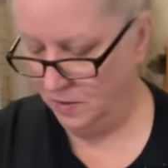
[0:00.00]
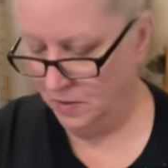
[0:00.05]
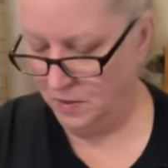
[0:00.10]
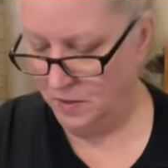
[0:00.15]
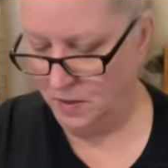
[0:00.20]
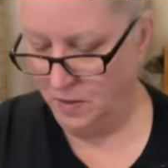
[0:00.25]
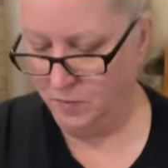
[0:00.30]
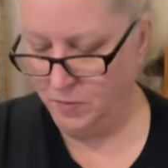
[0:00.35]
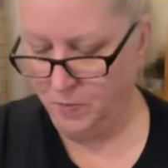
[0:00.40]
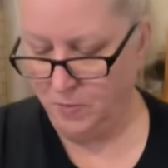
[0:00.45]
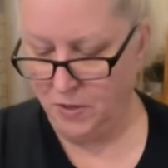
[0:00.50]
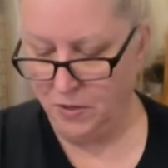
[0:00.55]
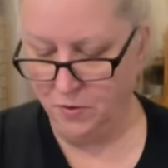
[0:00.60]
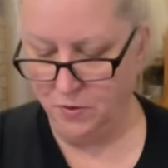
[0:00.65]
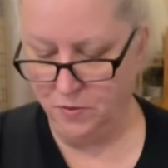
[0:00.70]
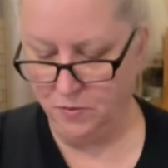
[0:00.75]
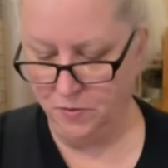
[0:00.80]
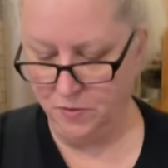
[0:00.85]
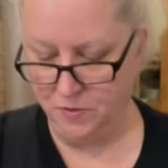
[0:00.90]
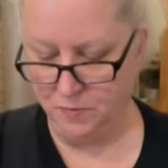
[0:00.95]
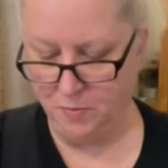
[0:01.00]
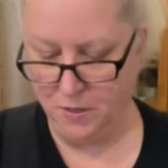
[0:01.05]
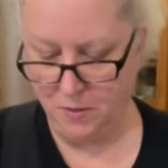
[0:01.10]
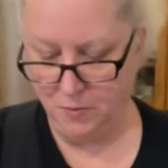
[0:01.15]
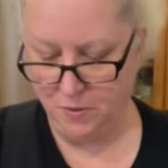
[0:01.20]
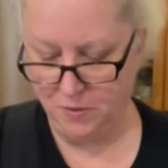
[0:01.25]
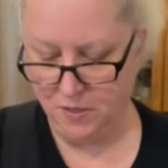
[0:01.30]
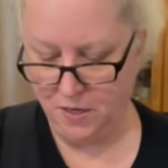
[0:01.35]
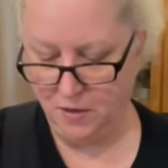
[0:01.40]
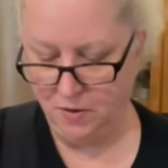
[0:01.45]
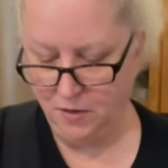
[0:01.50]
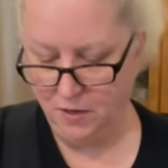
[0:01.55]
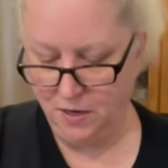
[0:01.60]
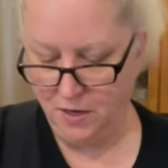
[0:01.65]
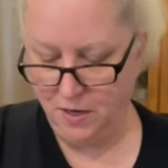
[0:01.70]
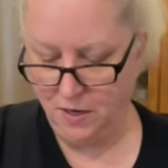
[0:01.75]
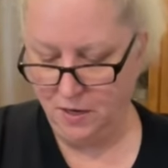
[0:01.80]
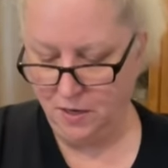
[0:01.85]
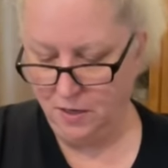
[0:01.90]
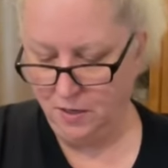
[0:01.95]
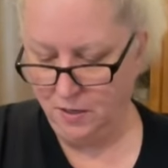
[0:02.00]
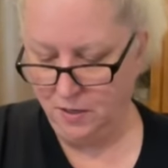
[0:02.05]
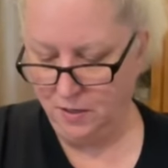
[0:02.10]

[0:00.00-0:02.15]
I'm gonna be going through some paper towel today.